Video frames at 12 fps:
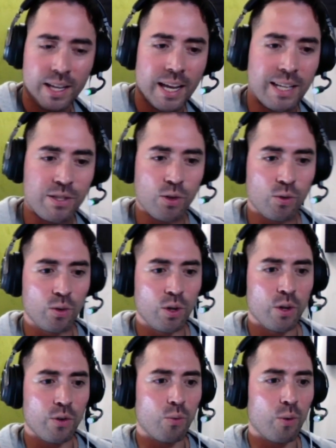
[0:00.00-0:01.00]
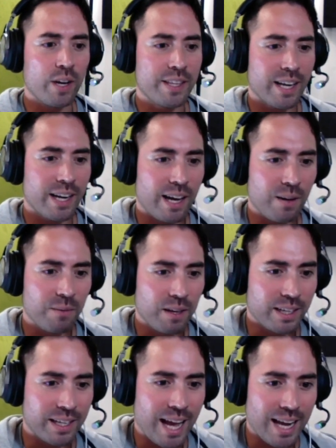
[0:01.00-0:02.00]
And so the way that I
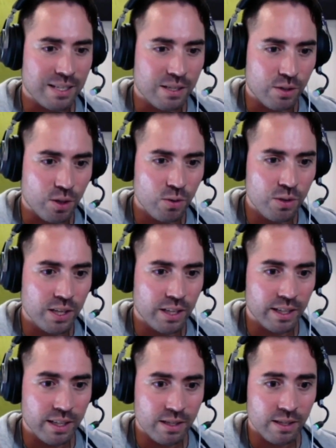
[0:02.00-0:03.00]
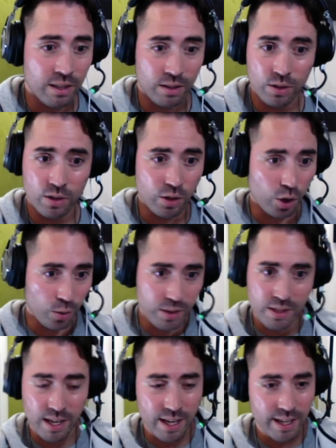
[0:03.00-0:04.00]
can access those settings, you can go
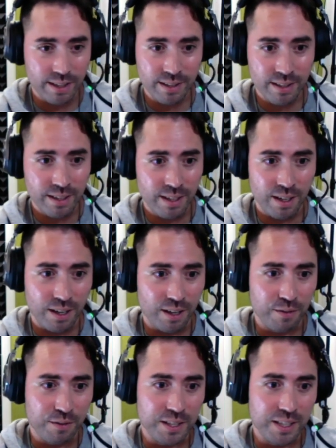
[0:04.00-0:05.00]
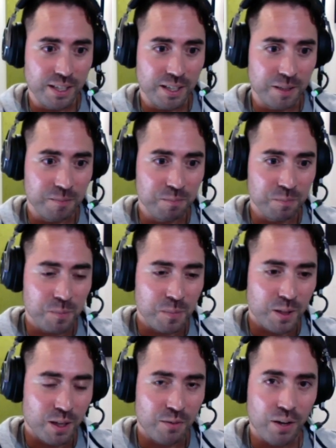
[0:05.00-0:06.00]
inside of the, um,
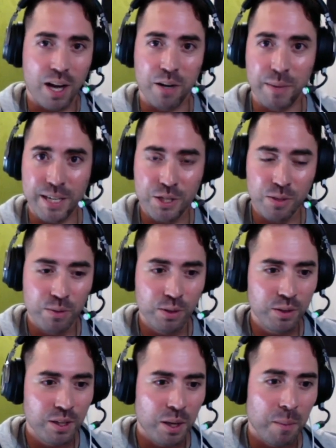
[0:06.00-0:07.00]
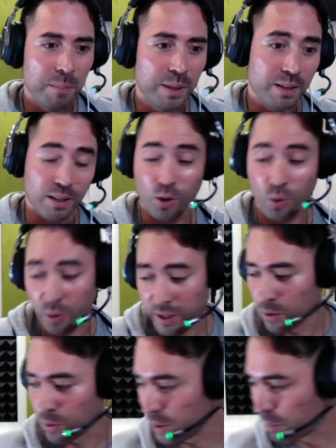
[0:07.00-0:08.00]
of the automation mode, but a
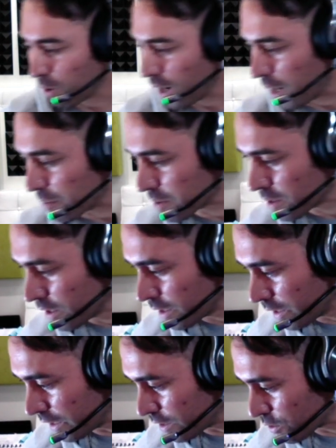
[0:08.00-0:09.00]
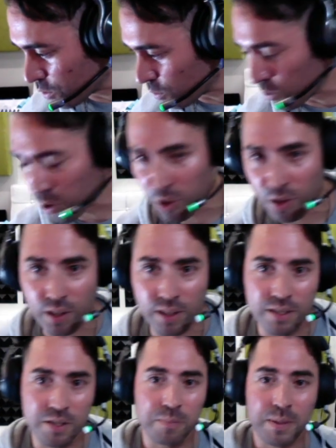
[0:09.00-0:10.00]
quicker way perhaps is to turn
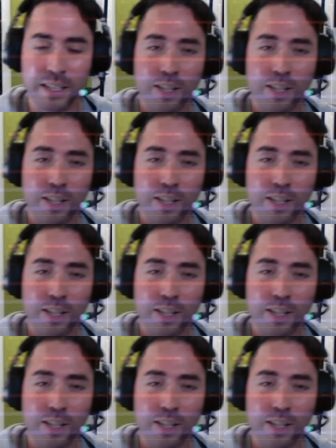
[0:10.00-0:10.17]
on something